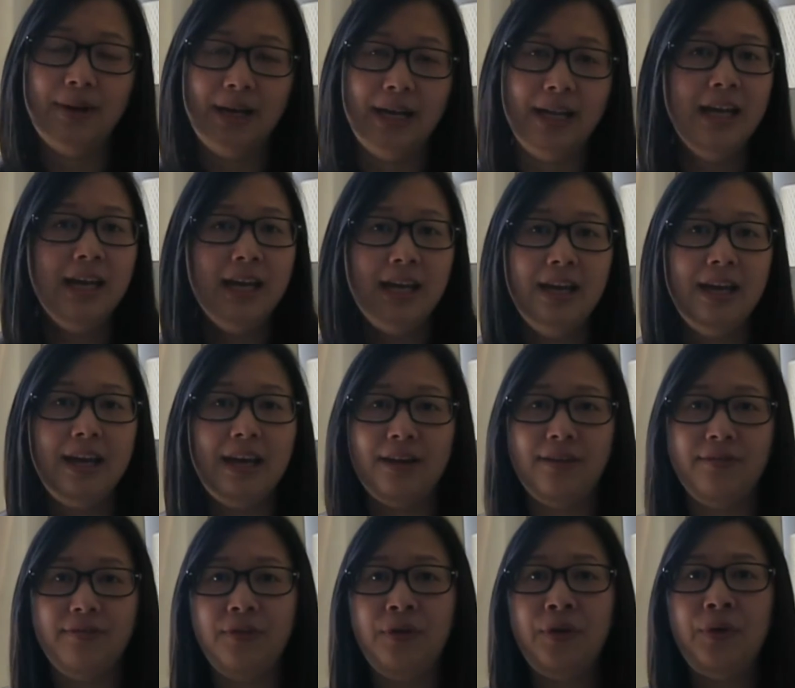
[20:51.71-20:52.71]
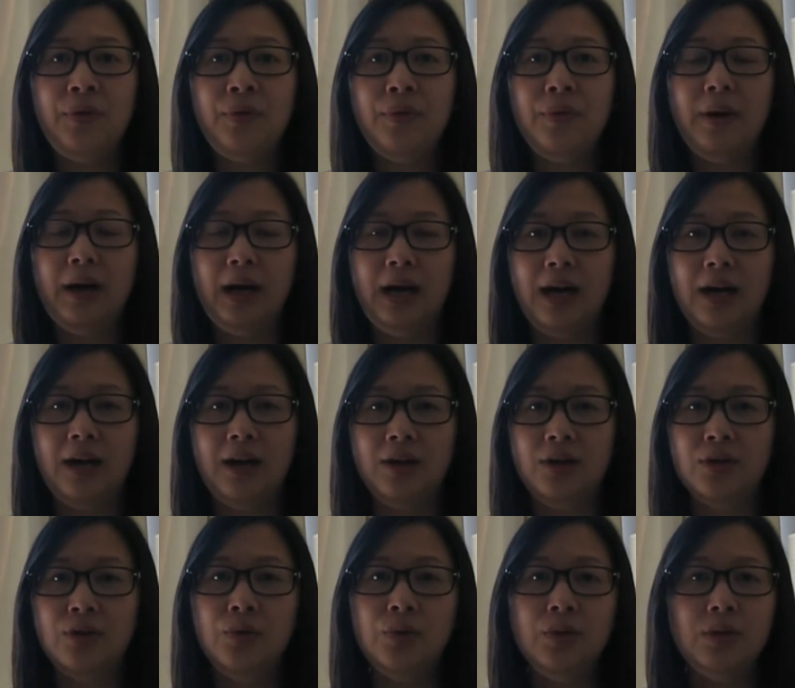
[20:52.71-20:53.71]
But if you
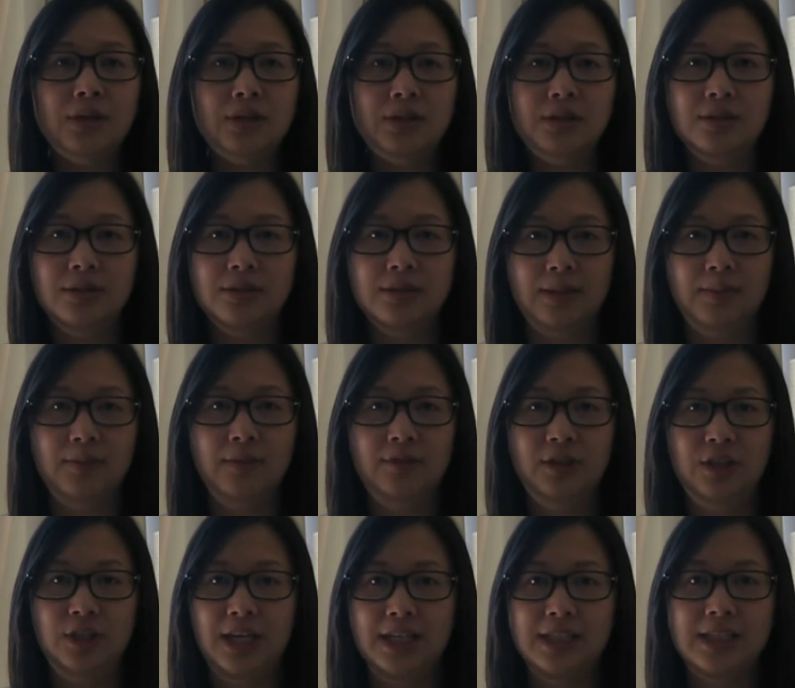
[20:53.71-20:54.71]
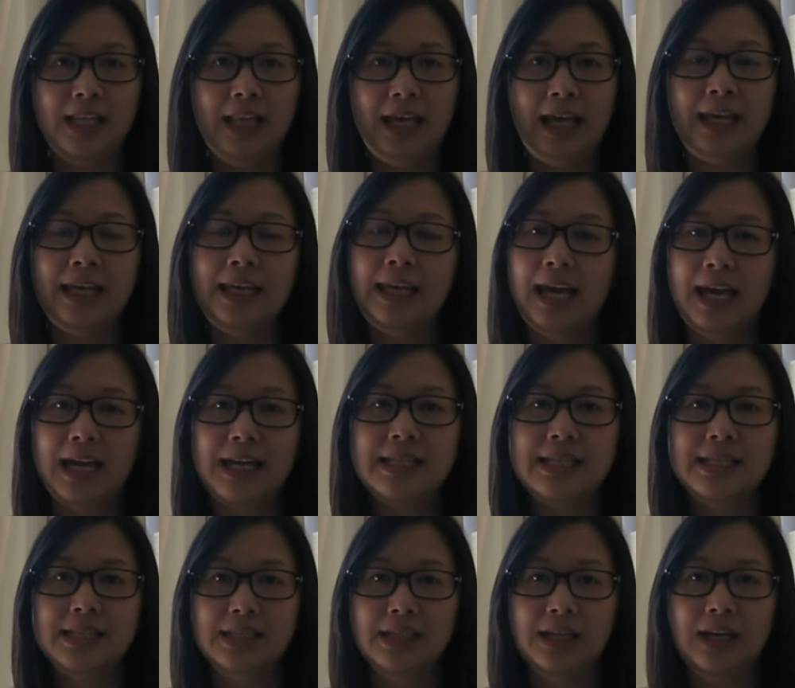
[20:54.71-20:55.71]
Google some of the Chatelaine kits,